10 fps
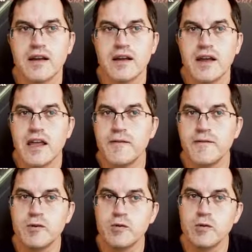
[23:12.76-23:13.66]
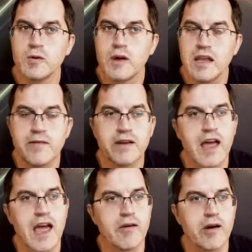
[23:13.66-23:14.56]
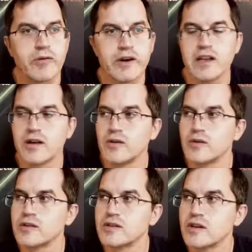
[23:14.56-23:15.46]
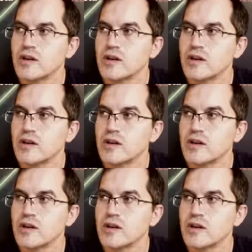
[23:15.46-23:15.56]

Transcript: if you even have a really good